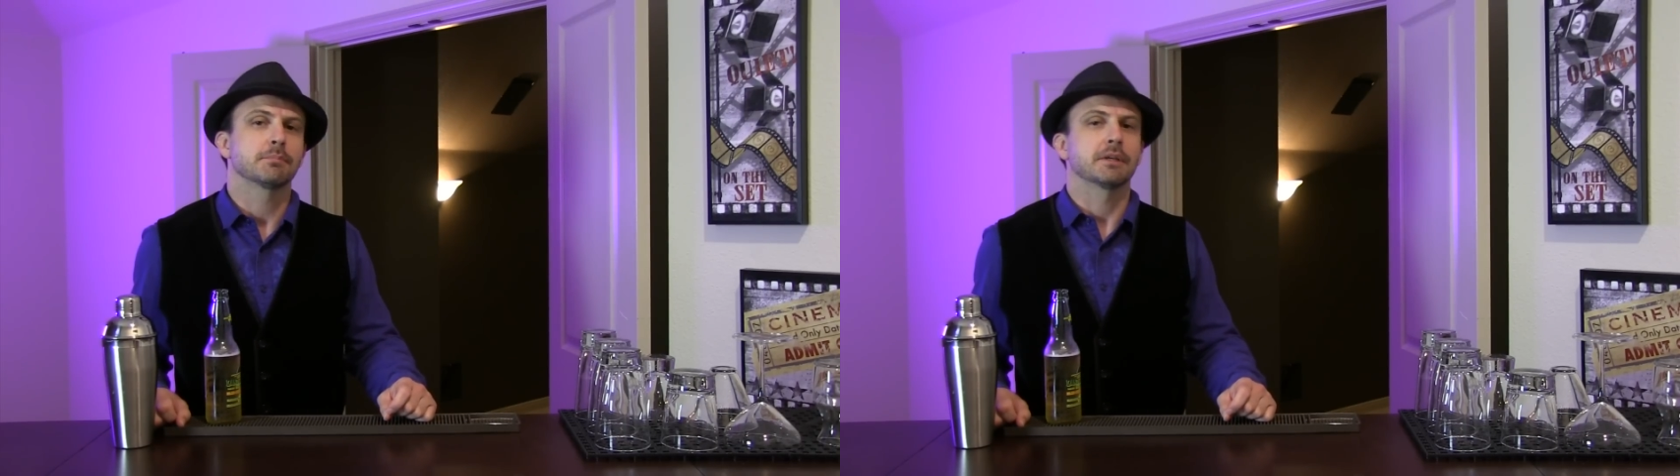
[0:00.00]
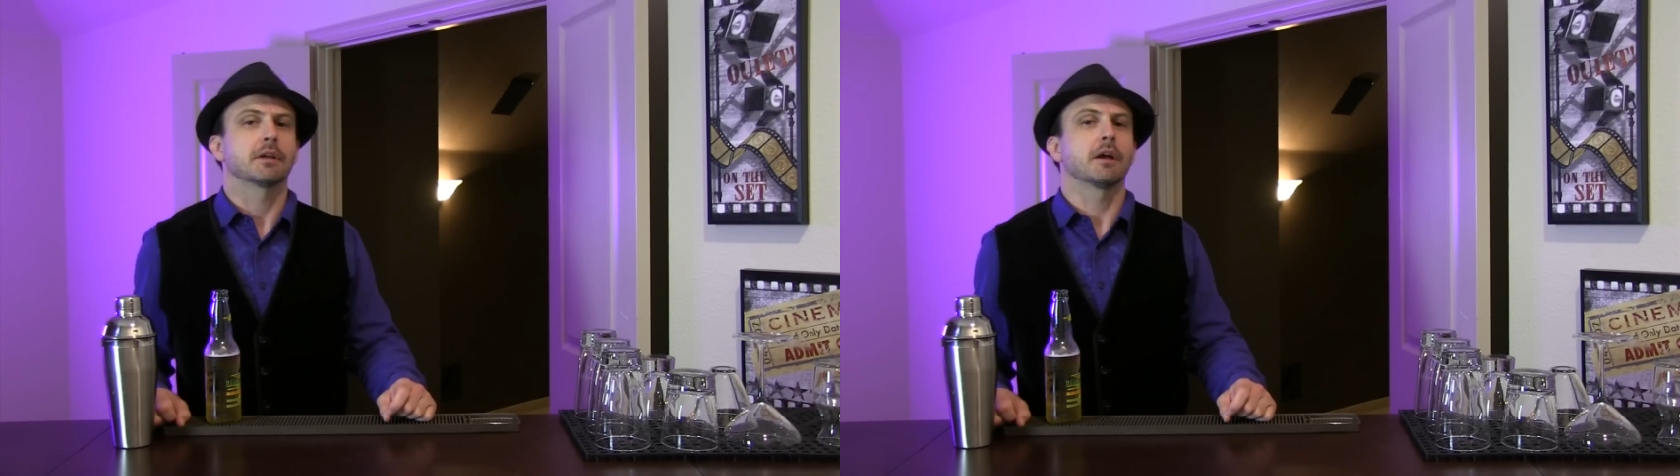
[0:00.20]

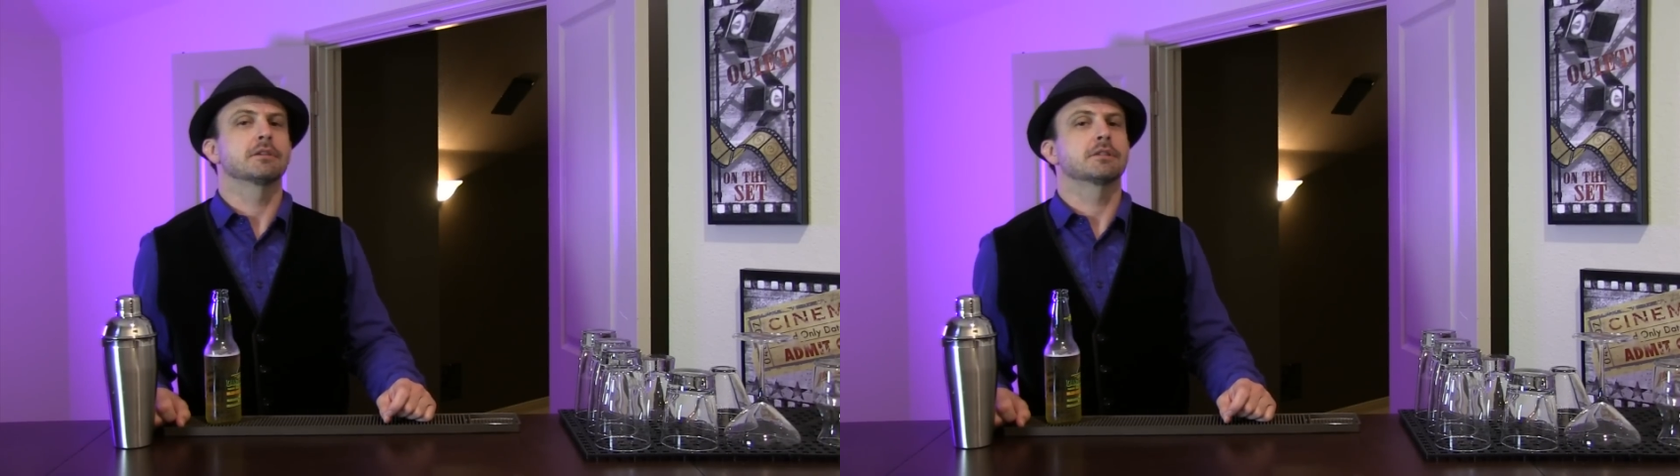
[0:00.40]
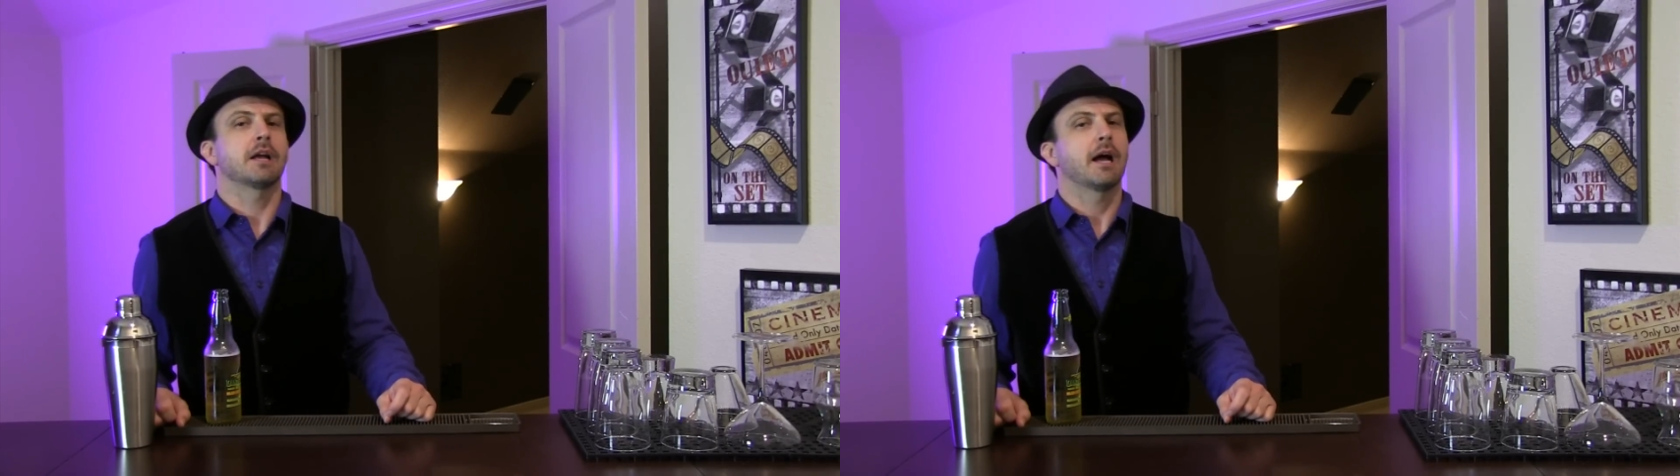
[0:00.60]

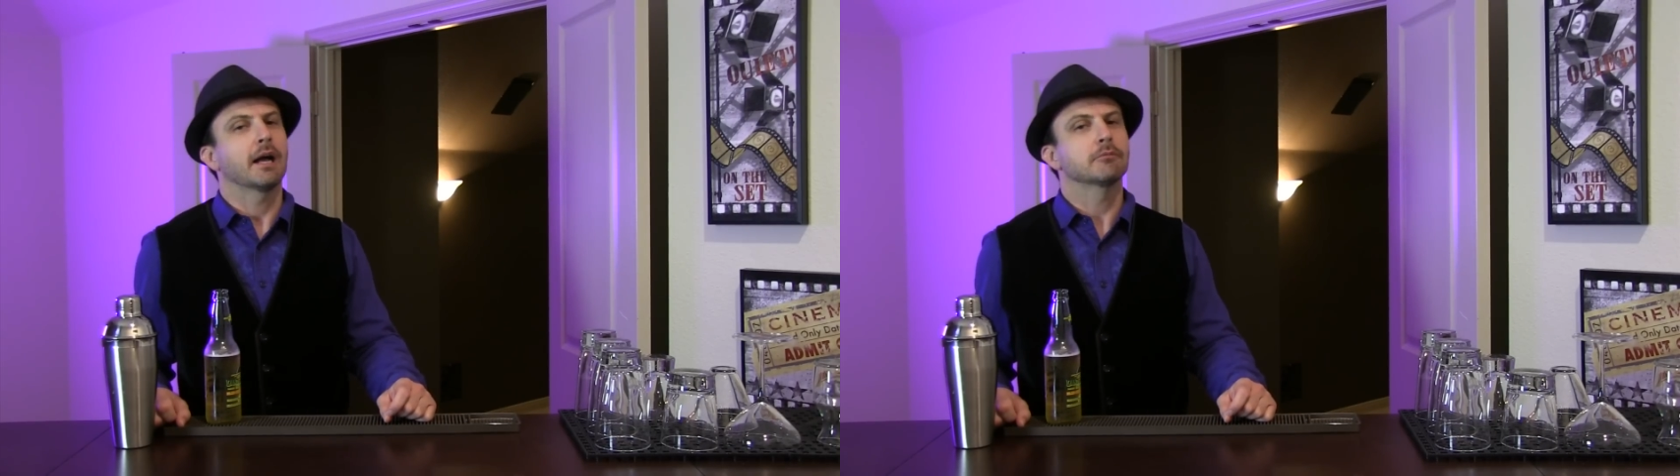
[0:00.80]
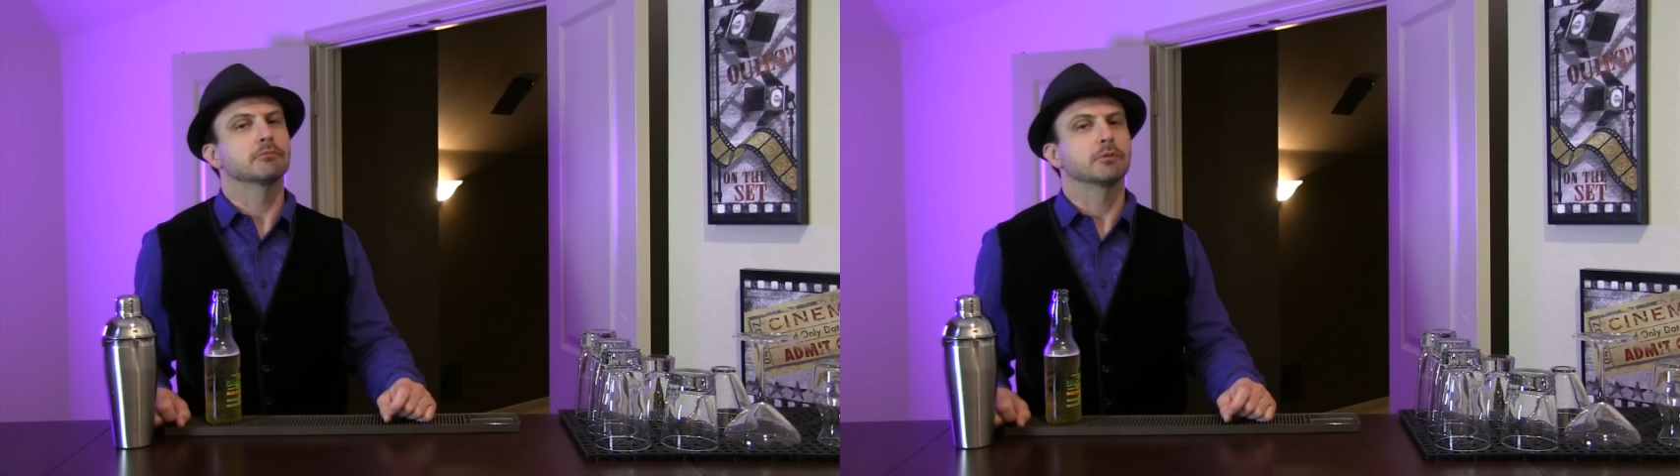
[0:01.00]
because
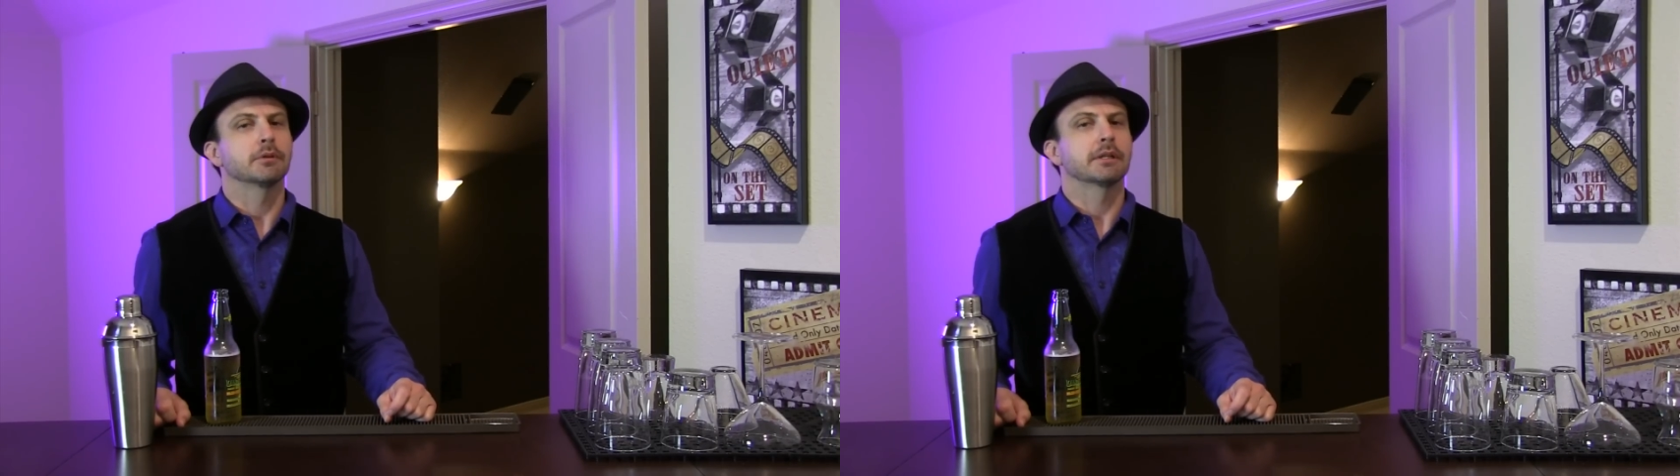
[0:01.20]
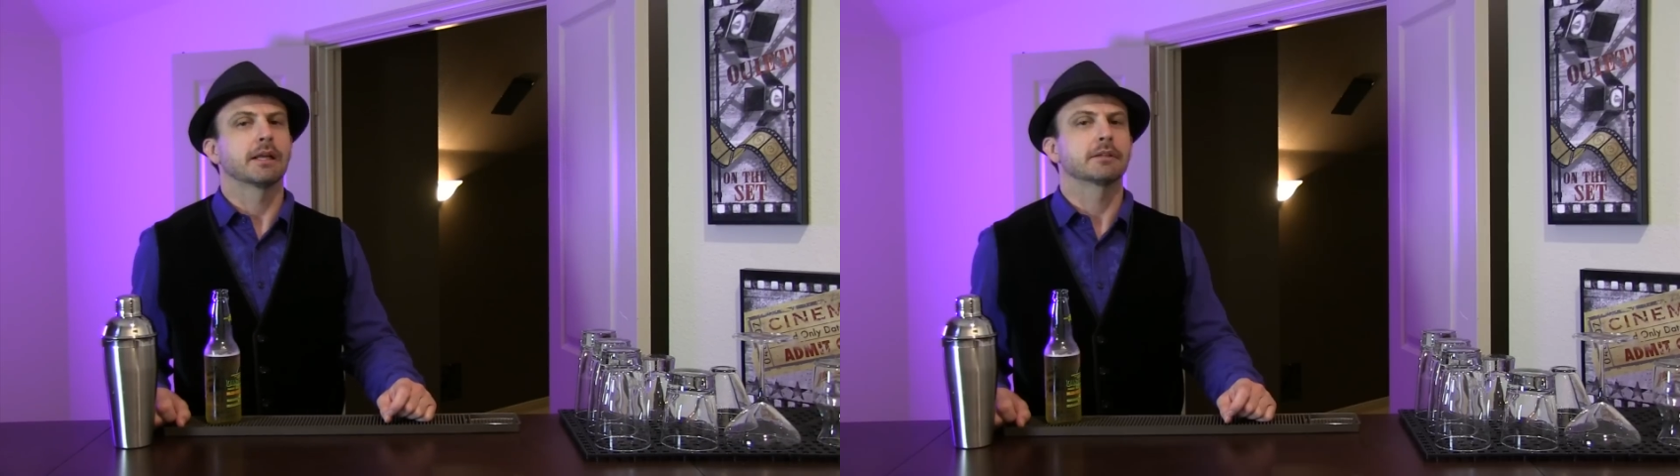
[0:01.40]
I
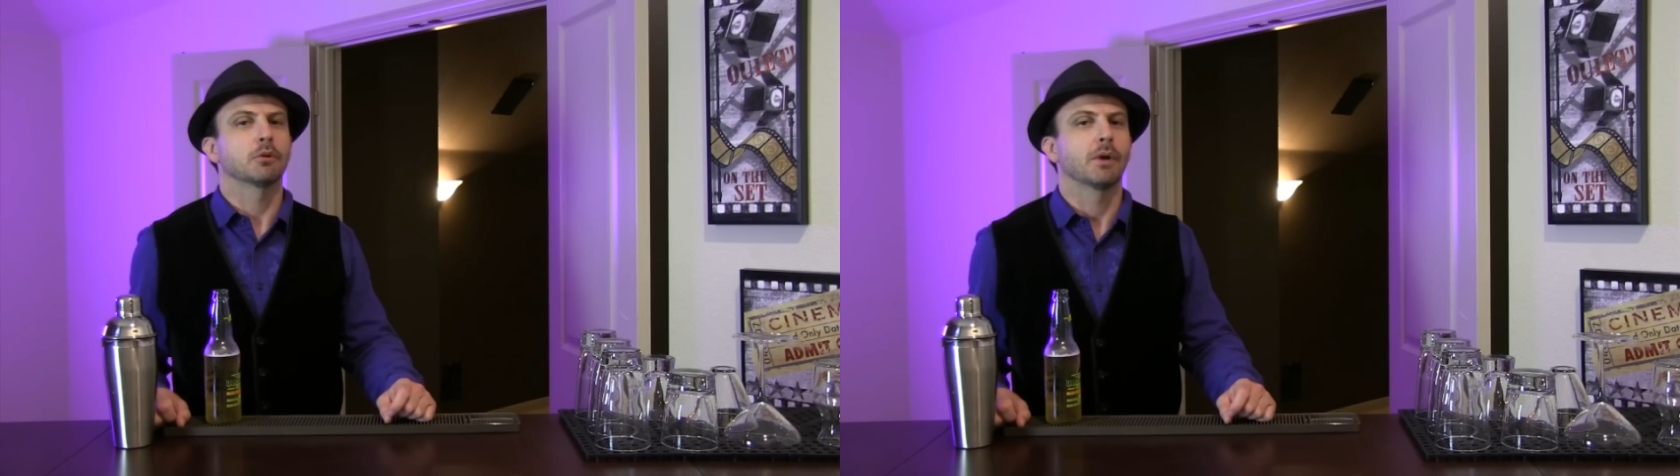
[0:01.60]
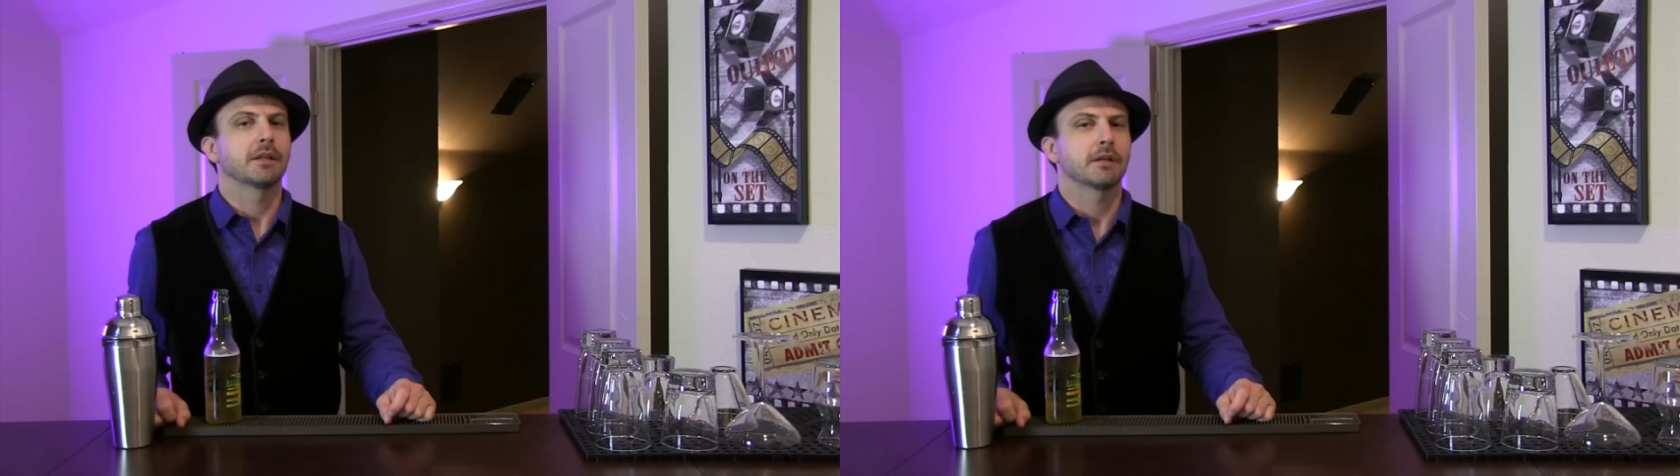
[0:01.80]
really like
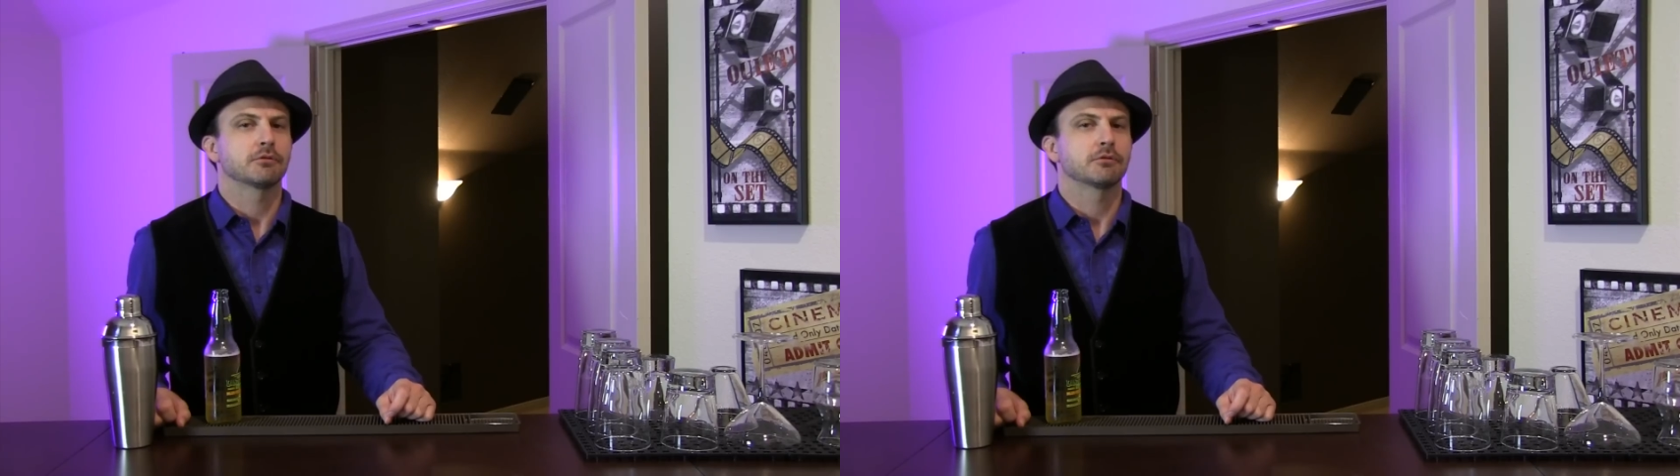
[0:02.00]
the way they